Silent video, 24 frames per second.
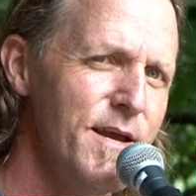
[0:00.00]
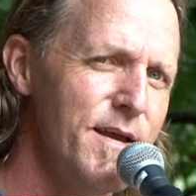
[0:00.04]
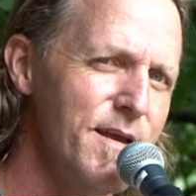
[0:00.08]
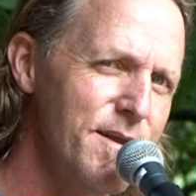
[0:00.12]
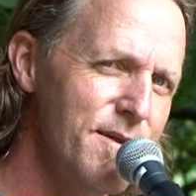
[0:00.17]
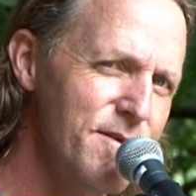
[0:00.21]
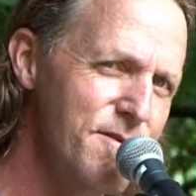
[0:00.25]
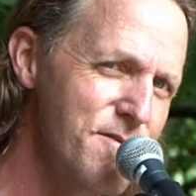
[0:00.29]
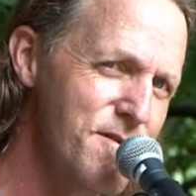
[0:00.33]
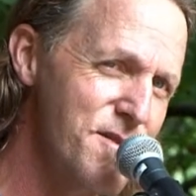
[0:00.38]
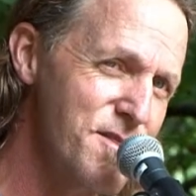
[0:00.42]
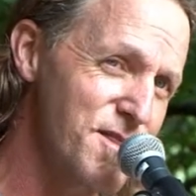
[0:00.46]

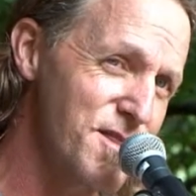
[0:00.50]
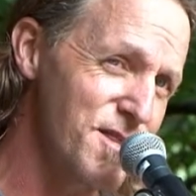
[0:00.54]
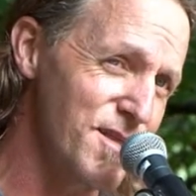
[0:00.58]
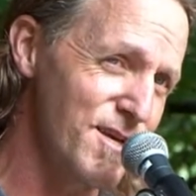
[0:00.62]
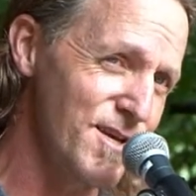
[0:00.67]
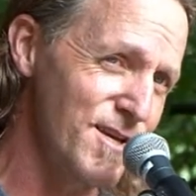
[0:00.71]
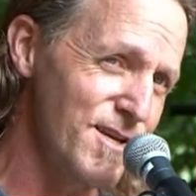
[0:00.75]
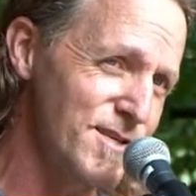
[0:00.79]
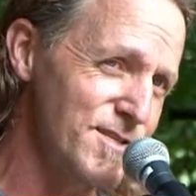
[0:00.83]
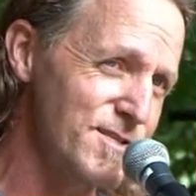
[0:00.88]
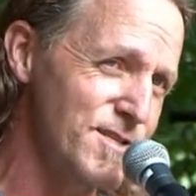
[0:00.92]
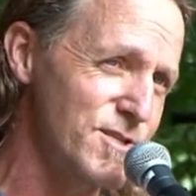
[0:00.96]
into
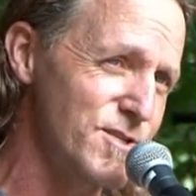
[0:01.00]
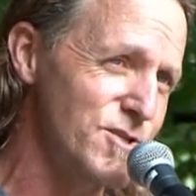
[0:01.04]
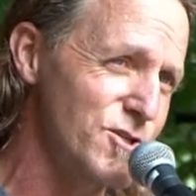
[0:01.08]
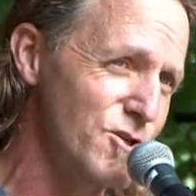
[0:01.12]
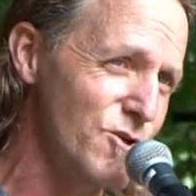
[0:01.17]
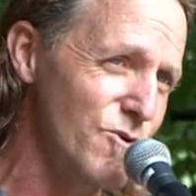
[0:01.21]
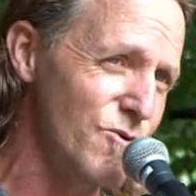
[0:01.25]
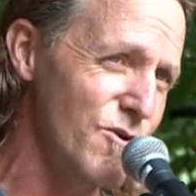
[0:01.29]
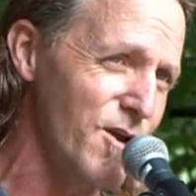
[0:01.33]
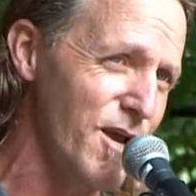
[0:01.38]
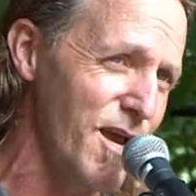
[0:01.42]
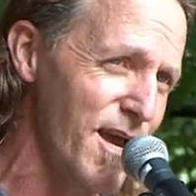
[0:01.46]
things that
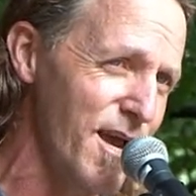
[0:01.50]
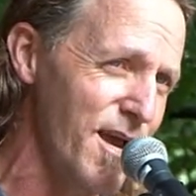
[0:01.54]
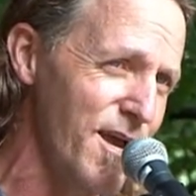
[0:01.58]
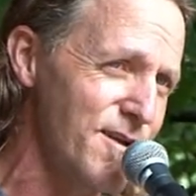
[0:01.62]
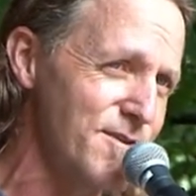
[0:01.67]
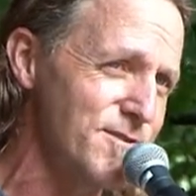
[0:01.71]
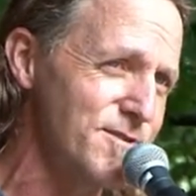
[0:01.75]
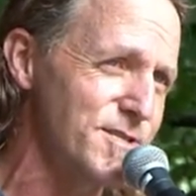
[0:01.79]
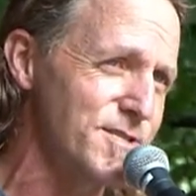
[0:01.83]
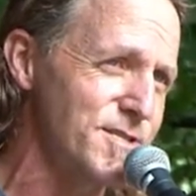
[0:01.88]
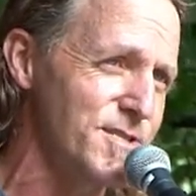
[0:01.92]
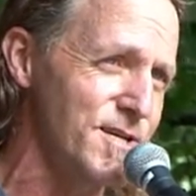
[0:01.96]
you
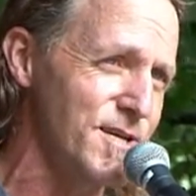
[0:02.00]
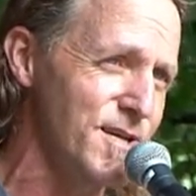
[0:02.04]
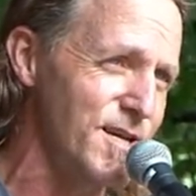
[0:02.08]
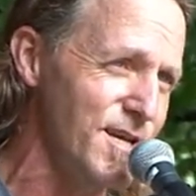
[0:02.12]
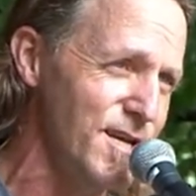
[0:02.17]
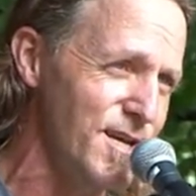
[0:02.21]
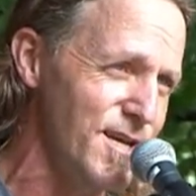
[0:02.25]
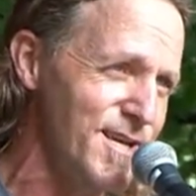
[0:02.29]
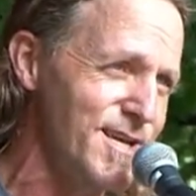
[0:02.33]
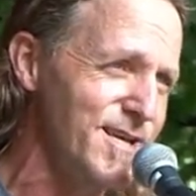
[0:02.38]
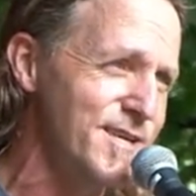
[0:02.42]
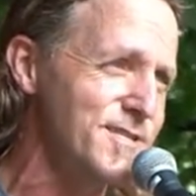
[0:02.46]
can't
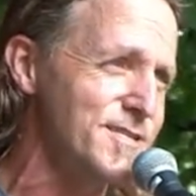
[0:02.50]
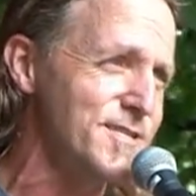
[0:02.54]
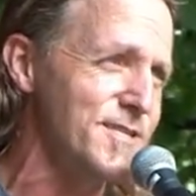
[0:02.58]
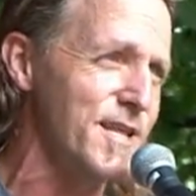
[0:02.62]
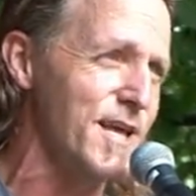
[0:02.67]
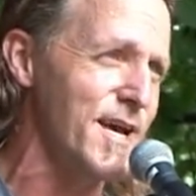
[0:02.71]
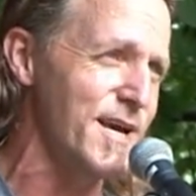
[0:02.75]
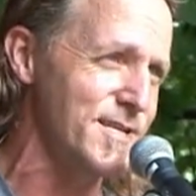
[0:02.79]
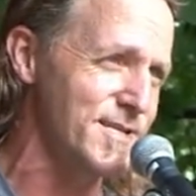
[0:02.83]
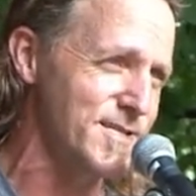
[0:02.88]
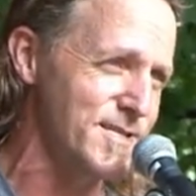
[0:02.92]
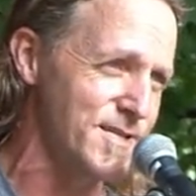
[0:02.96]
see, because
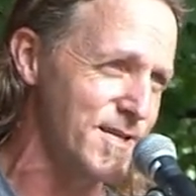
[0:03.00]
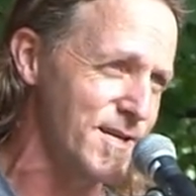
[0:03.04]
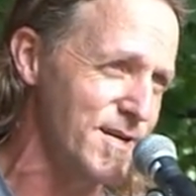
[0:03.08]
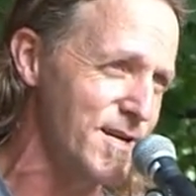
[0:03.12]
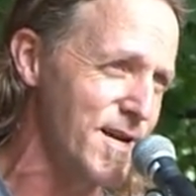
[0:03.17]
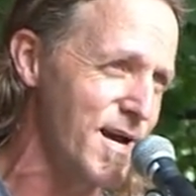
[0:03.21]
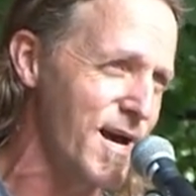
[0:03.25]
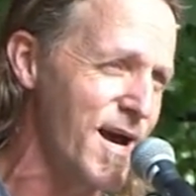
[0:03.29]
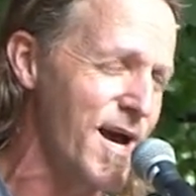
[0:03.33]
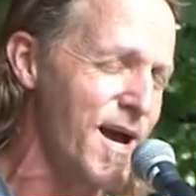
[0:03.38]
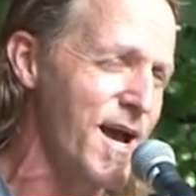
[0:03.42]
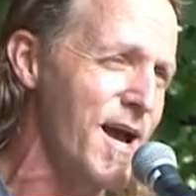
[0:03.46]
that's the
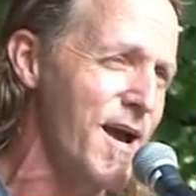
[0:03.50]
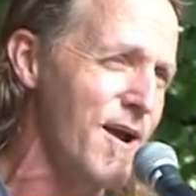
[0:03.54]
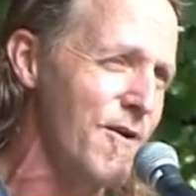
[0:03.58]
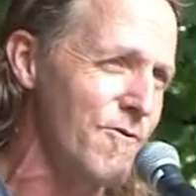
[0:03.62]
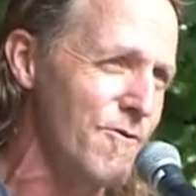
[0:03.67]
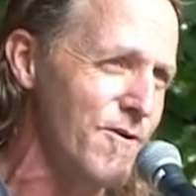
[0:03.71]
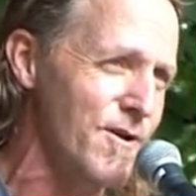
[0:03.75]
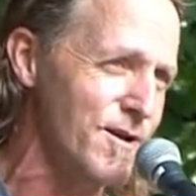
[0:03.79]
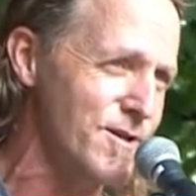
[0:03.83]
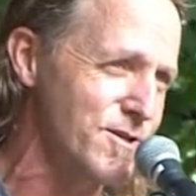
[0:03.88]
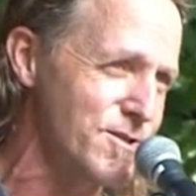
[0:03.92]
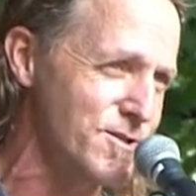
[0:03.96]

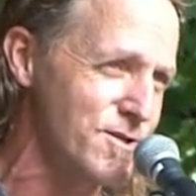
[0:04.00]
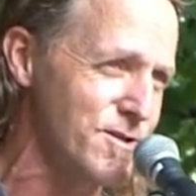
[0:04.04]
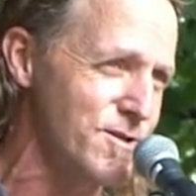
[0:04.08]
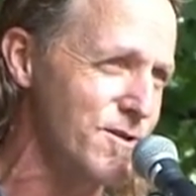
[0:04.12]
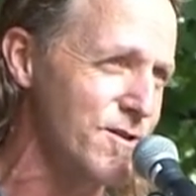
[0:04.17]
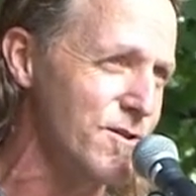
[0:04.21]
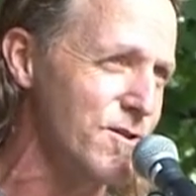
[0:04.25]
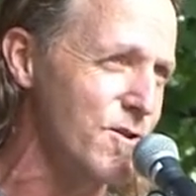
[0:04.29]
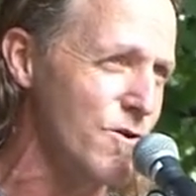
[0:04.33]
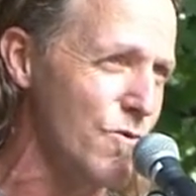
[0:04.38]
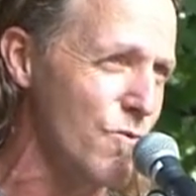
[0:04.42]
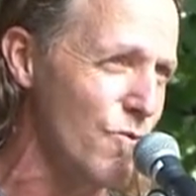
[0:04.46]

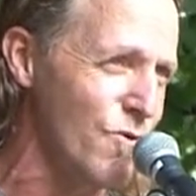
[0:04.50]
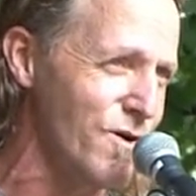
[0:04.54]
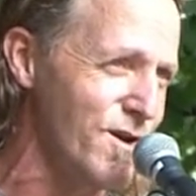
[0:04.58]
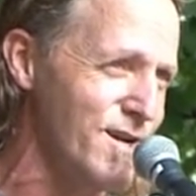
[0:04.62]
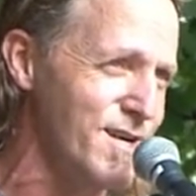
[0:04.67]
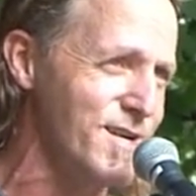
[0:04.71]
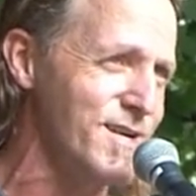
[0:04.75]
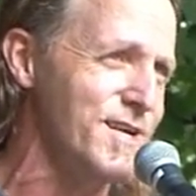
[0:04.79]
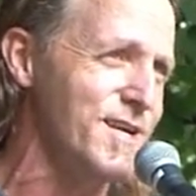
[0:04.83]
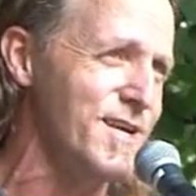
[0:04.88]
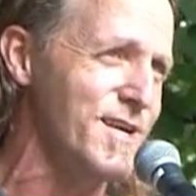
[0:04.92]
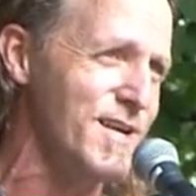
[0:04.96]
direction that
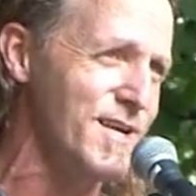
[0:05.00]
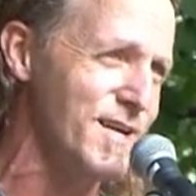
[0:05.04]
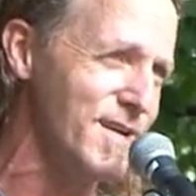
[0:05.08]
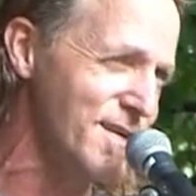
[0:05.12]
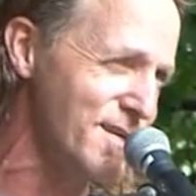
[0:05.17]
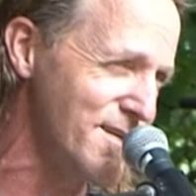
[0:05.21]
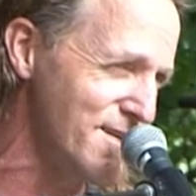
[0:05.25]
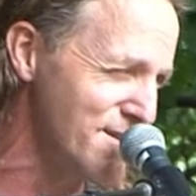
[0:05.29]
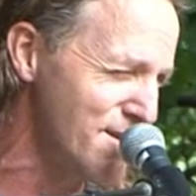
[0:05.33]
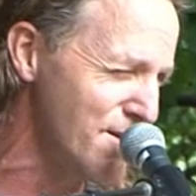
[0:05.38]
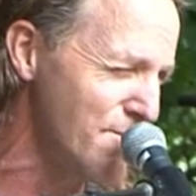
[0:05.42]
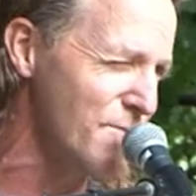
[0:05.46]
we
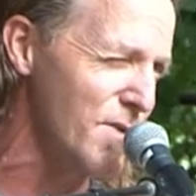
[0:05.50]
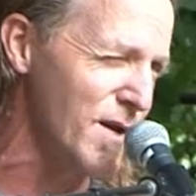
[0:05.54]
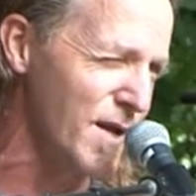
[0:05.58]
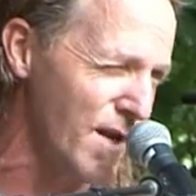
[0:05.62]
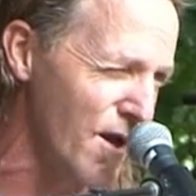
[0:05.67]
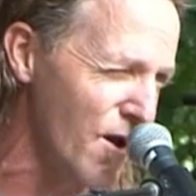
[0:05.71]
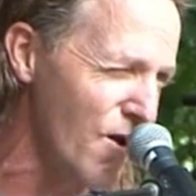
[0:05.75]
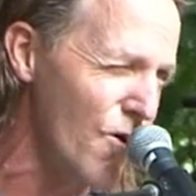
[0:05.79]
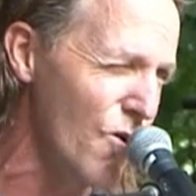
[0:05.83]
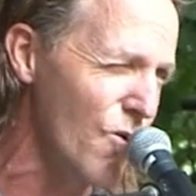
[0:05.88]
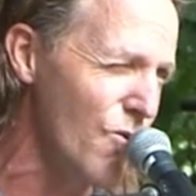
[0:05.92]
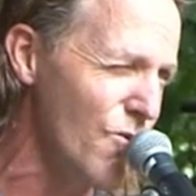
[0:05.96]
need to be
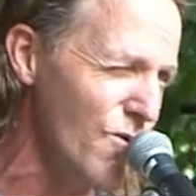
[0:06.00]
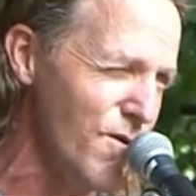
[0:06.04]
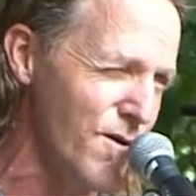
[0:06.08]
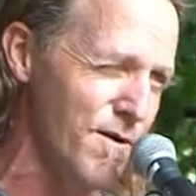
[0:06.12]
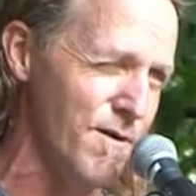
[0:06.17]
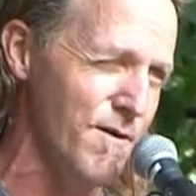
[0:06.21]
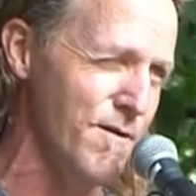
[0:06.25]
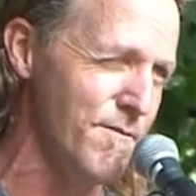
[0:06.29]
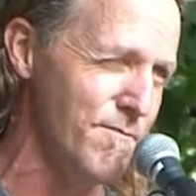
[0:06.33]
going.